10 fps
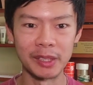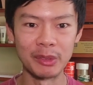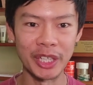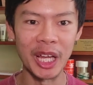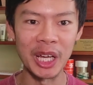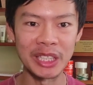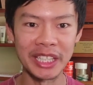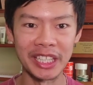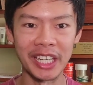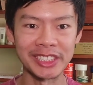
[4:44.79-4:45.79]
really
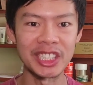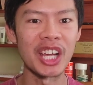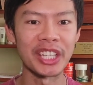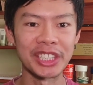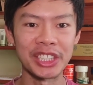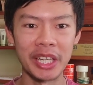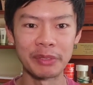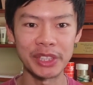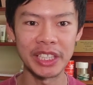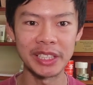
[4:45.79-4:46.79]
ugly and like sluggish and
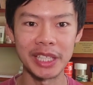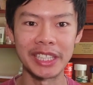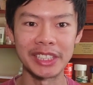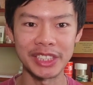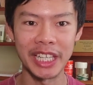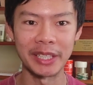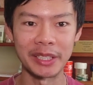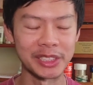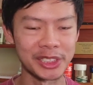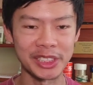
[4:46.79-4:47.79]
everything, it just kind
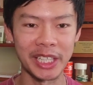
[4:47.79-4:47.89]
